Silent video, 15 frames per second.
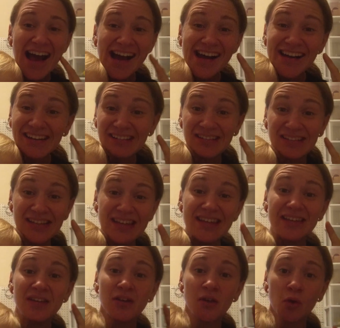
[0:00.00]
I
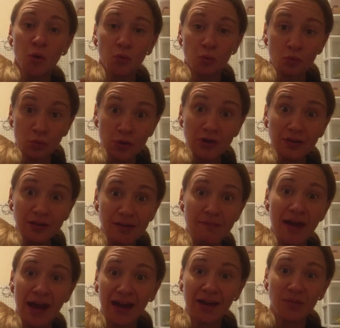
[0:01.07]
leak really
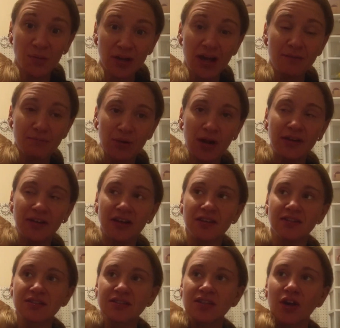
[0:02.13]
bad when I'm pregnant,